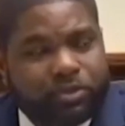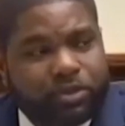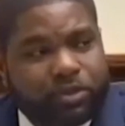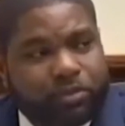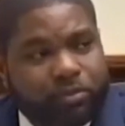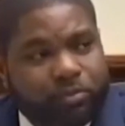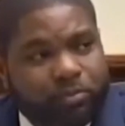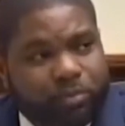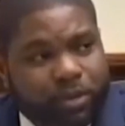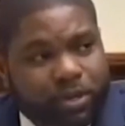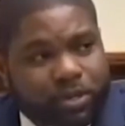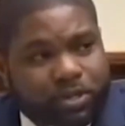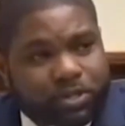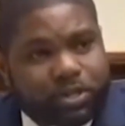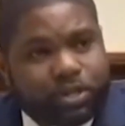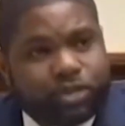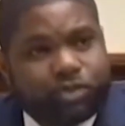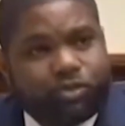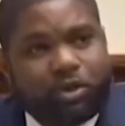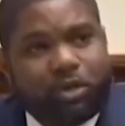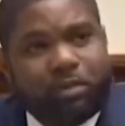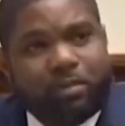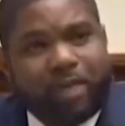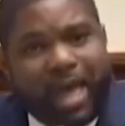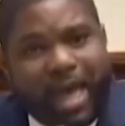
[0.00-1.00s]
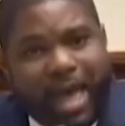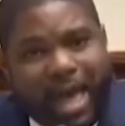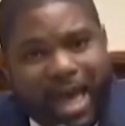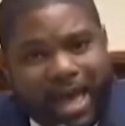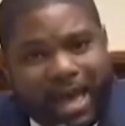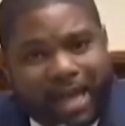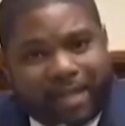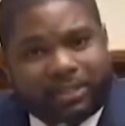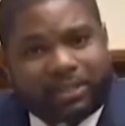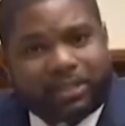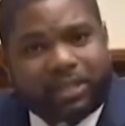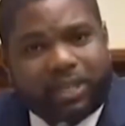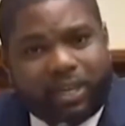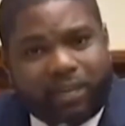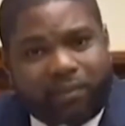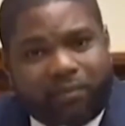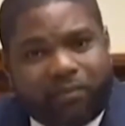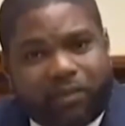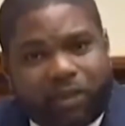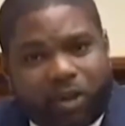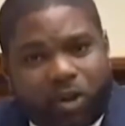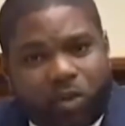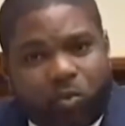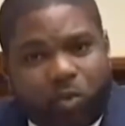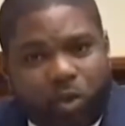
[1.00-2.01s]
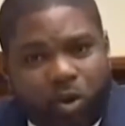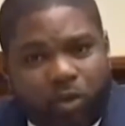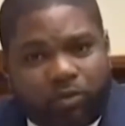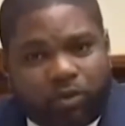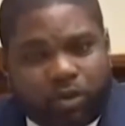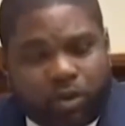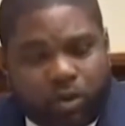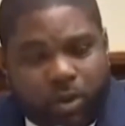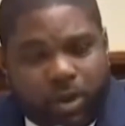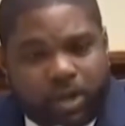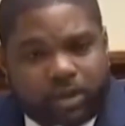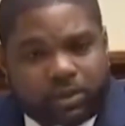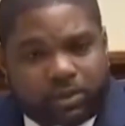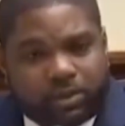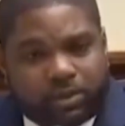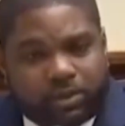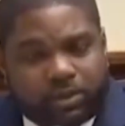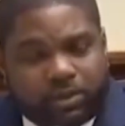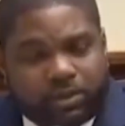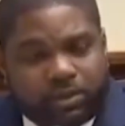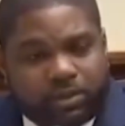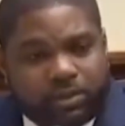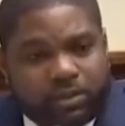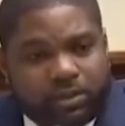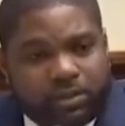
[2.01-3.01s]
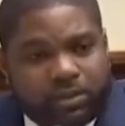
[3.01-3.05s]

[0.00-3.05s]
or did President Trump ask if there were requests?